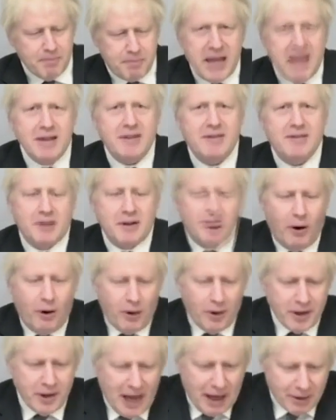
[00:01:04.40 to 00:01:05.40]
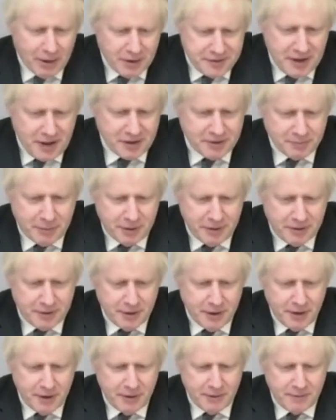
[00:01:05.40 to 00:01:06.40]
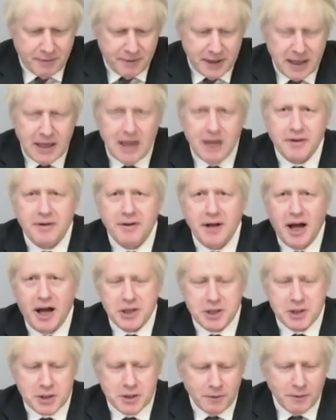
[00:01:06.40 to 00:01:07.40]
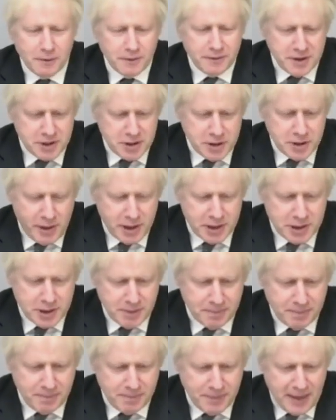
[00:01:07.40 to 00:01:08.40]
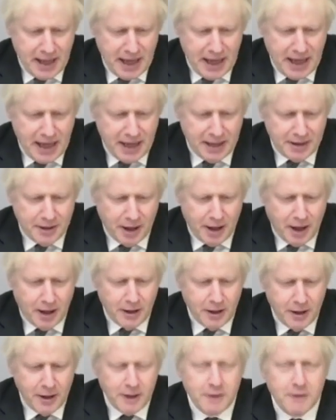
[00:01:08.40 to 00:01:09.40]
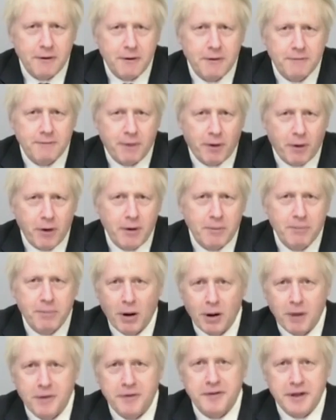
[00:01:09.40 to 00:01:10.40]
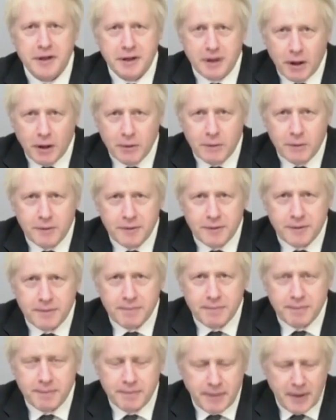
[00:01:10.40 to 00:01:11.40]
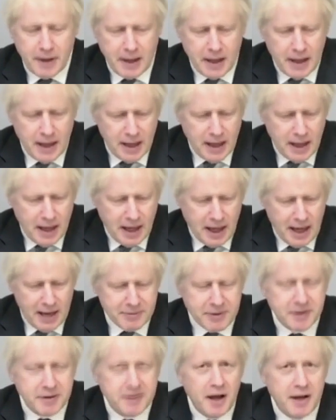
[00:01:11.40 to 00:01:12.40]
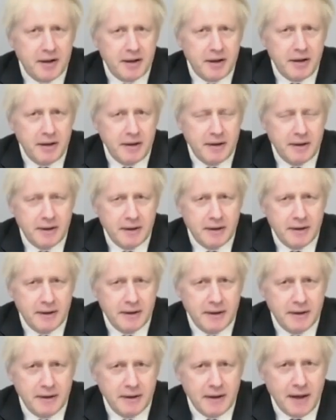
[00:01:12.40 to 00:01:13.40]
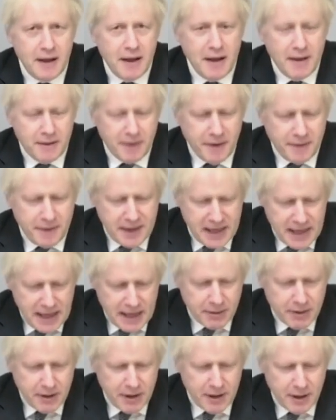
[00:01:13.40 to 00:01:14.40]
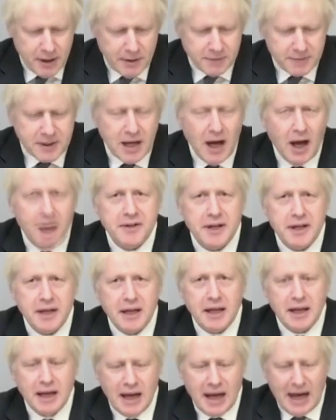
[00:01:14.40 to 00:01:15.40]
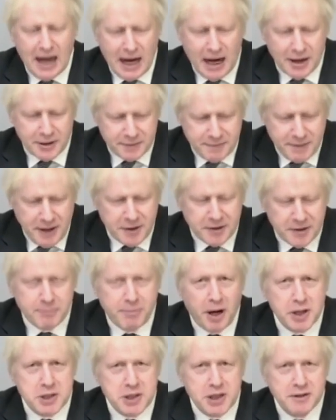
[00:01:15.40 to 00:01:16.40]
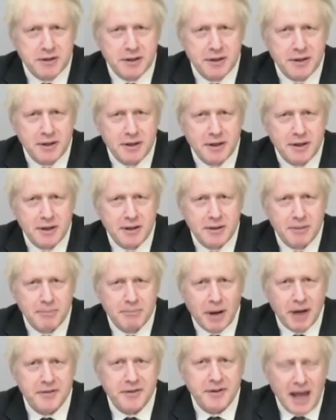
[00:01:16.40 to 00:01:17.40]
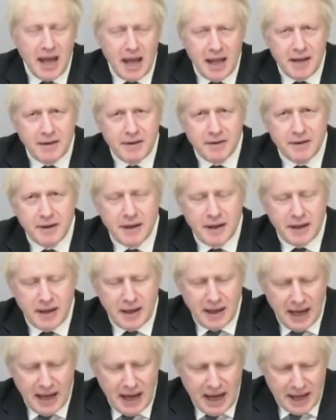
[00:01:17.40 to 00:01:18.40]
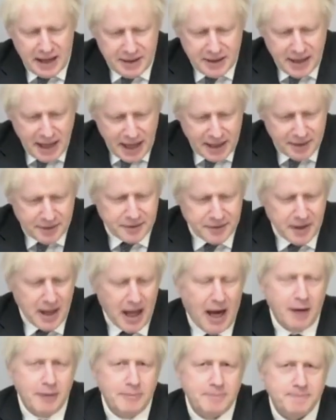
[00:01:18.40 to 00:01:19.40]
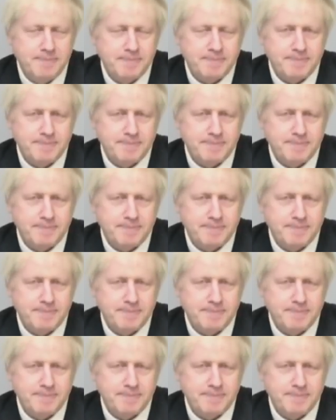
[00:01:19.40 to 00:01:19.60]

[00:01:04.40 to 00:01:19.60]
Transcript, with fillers: Based on our assessment of the international situation and our foreign policy goals, I've decided that the era of cutting our defence budget must end, and it ends now.